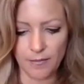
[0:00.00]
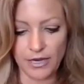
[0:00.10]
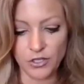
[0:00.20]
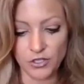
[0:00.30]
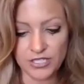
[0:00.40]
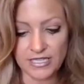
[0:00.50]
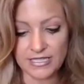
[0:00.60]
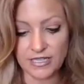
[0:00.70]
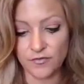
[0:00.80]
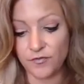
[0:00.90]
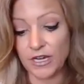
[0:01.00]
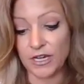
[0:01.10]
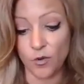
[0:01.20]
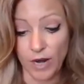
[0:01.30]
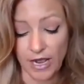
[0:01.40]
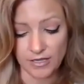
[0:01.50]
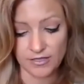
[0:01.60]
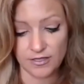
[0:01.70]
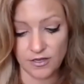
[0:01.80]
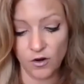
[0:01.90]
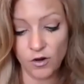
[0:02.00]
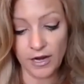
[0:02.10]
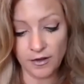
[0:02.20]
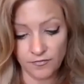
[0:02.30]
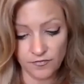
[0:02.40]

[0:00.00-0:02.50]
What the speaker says: You're testing video ads. Okay.